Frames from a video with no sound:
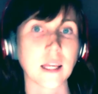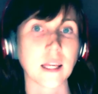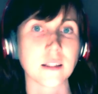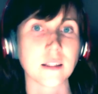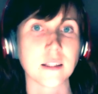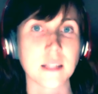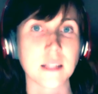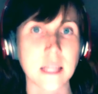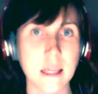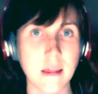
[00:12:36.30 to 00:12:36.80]

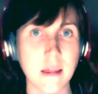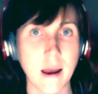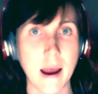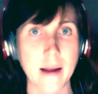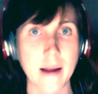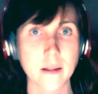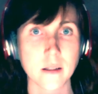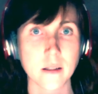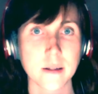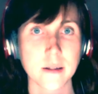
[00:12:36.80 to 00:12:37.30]
see
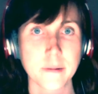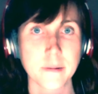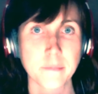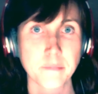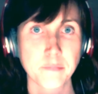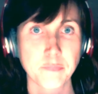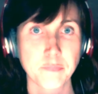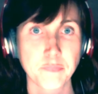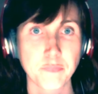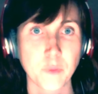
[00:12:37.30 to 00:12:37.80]
that.
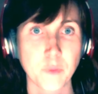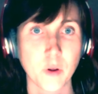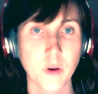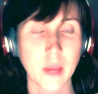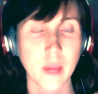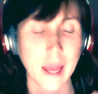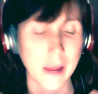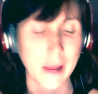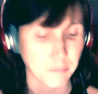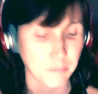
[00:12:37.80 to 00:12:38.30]

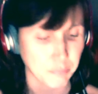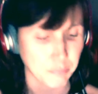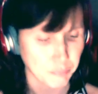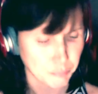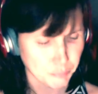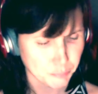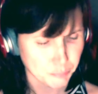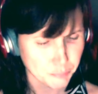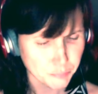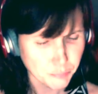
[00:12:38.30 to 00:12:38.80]
Okay.
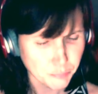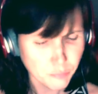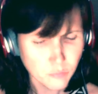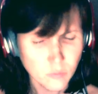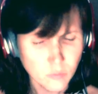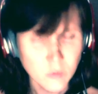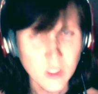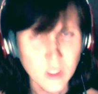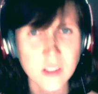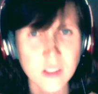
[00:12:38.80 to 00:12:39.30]

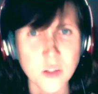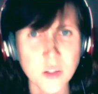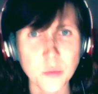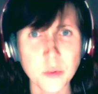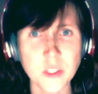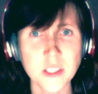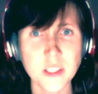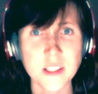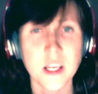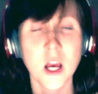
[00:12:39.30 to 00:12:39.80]
So
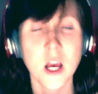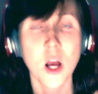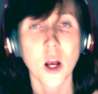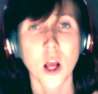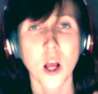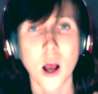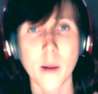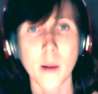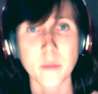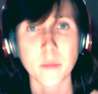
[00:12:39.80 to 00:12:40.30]
please
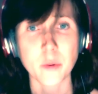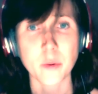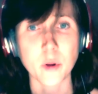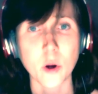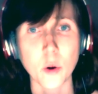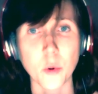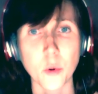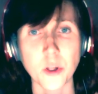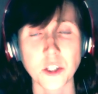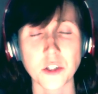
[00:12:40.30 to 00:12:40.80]
comment
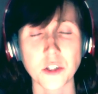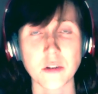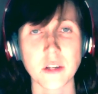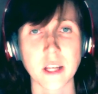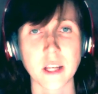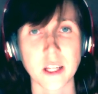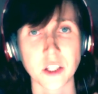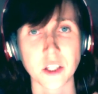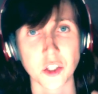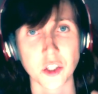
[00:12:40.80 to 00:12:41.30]
below what you
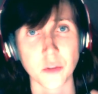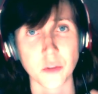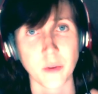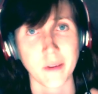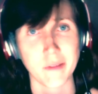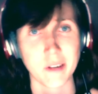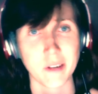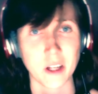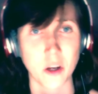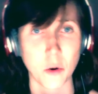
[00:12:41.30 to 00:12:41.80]
think I should do my
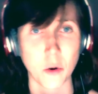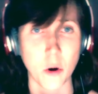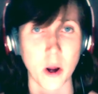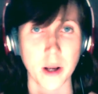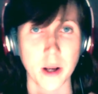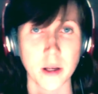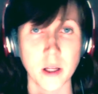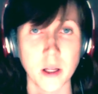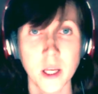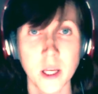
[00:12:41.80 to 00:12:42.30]
video
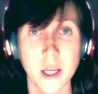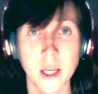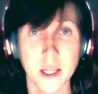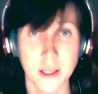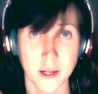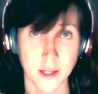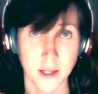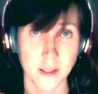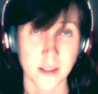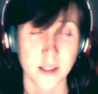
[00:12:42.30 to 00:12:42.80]
on
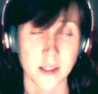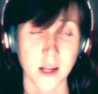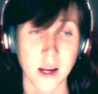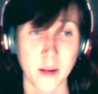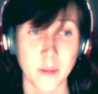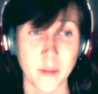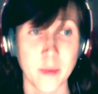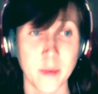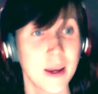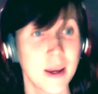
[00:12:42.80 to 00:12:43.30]
next
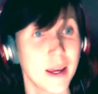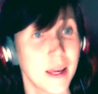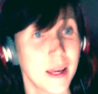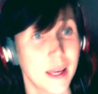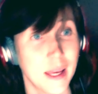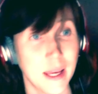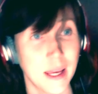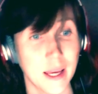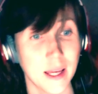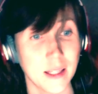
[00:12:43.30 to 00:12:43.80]
time.
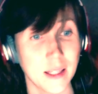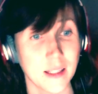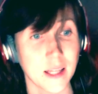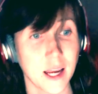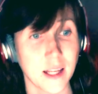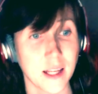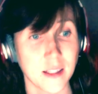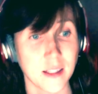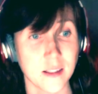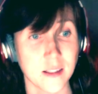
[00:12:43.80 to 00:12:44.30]
And
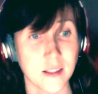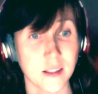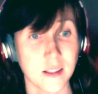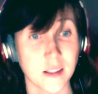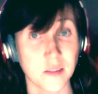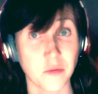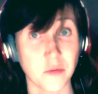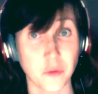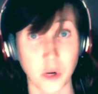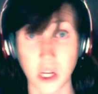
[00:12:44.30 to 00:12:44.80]
ISIS
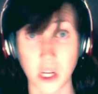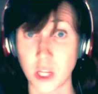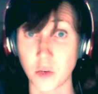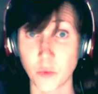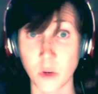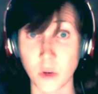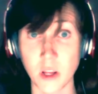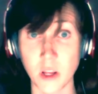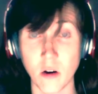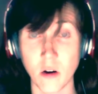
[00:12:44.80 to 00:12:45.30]
is freaking
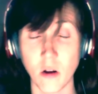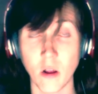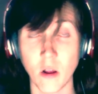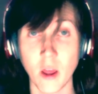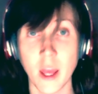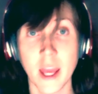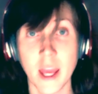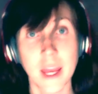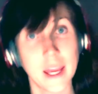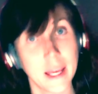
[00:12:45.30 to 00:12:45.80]
real.
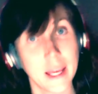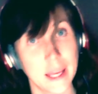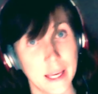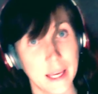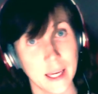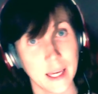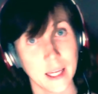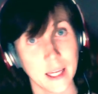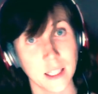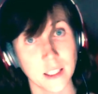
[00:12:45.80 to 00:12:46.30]

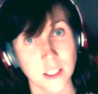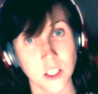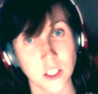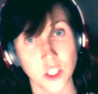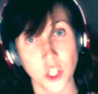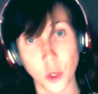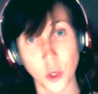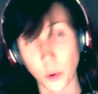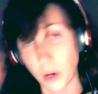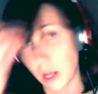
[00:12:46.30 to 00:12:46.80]
And you
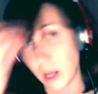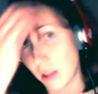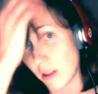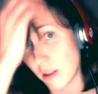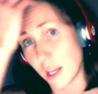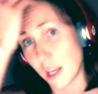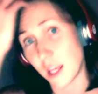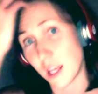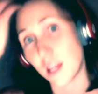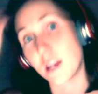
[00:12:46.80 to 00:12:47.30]
know what I
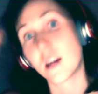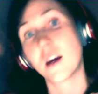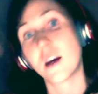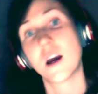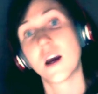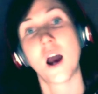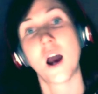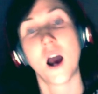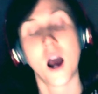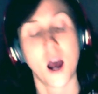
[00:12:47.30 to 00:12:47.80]
think?
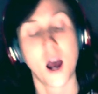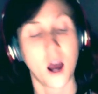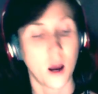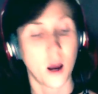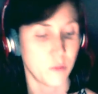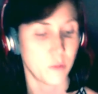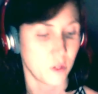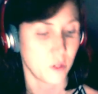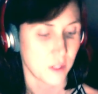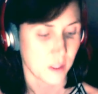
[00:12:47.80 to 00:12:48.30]

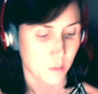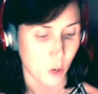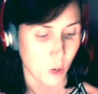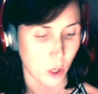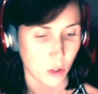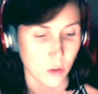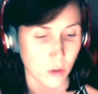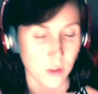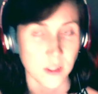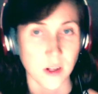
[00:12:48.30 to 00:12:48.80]
Um, there's some
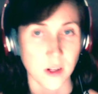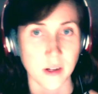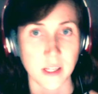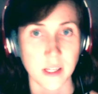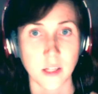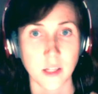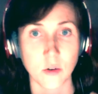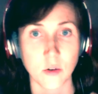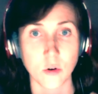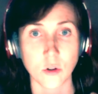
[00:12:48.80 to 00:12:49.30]
articles on
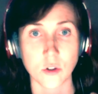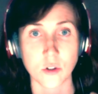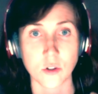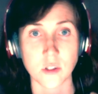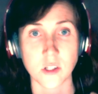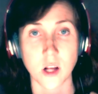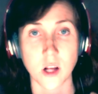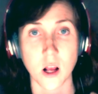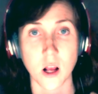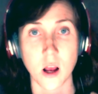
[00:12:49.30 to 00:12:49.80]
Eden Cultures
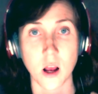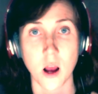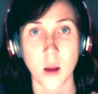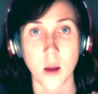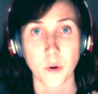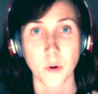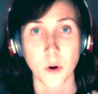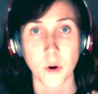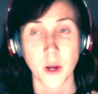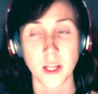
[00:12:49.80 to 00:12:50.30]
dot com.
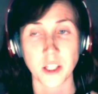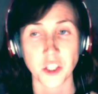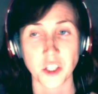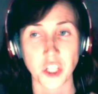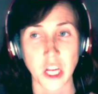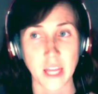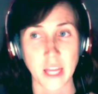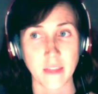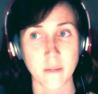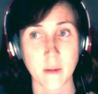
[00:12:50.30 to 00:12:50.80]
Go ahead and
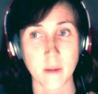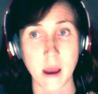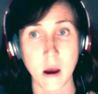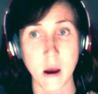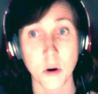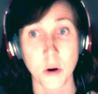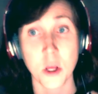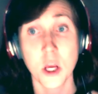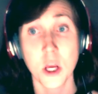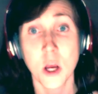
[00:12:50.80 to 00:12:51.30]
check them
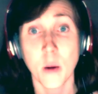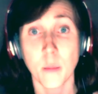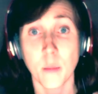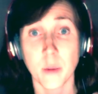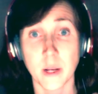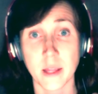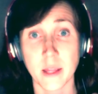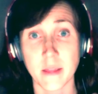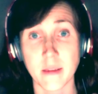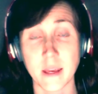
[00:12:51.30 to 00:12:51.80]
out. But
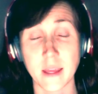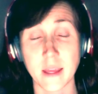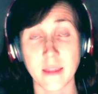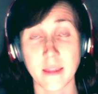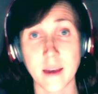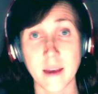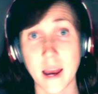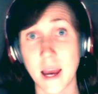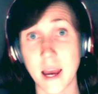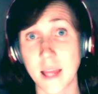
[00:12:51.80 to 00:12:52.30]
I think
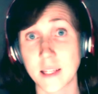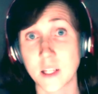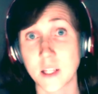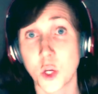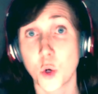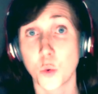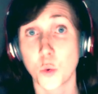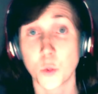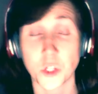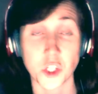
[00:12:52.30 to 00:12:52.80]
that
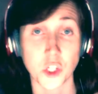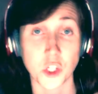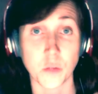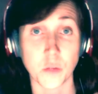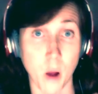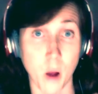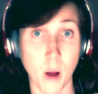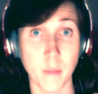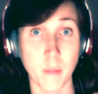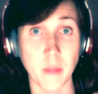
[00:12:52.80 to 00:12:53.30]
we should
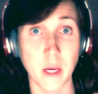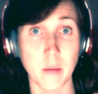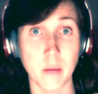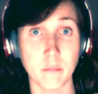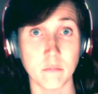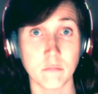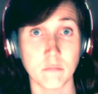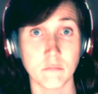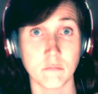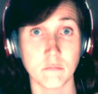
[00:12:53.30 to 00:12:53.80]
bomb them.
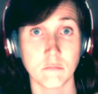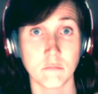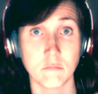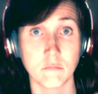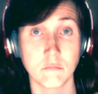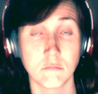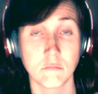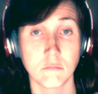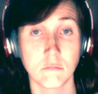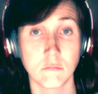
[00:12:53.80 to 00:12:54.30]

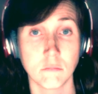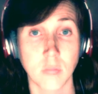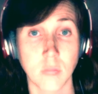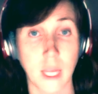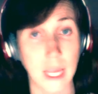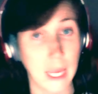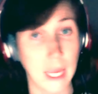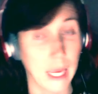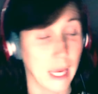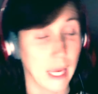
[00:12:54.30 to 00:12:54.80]

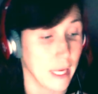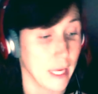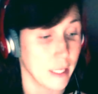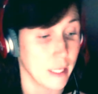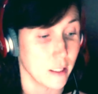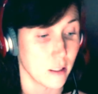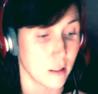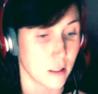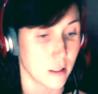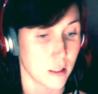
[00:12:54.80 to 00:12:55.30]

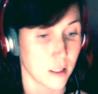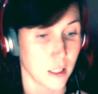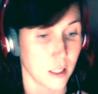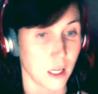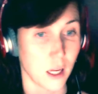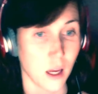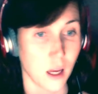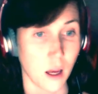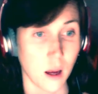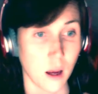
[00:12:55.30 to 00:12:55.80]
And
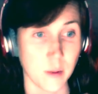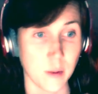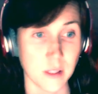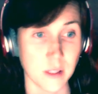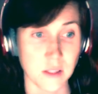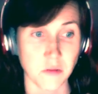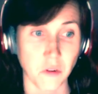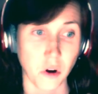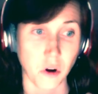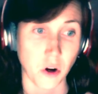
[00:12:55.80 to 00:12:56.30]
um, as
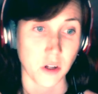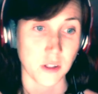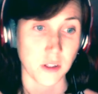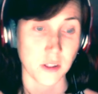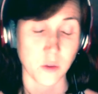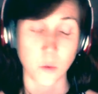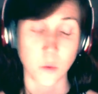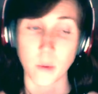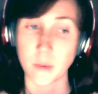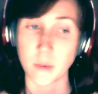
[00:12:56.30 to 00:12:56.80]
far as
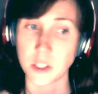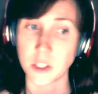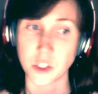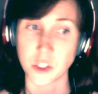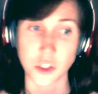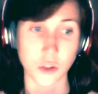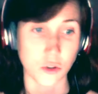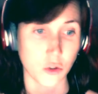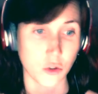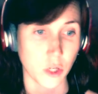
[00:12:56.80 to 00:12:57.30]
the women and
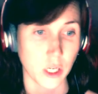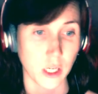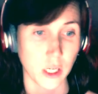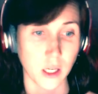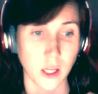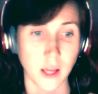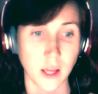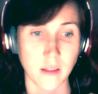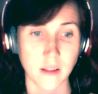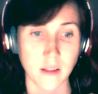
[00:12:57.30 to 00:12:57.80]
children,
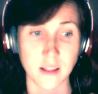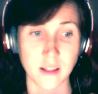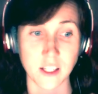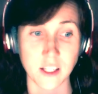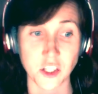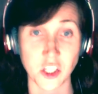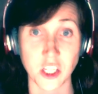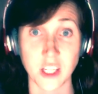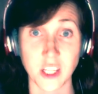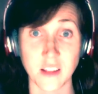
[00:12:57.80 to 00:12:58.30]
I think they
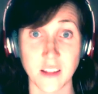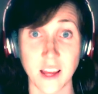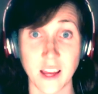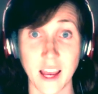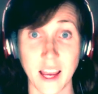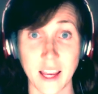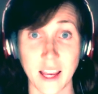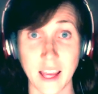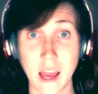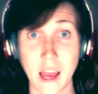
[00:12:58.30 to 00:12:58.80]
should get the
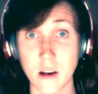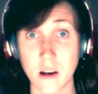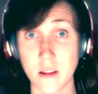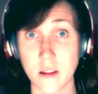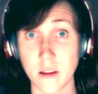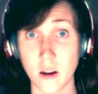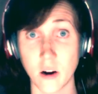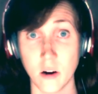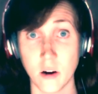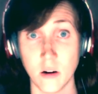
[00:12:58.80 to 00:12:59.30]
heck out of
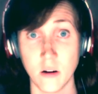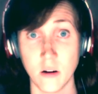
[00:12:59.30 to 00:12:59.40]
there.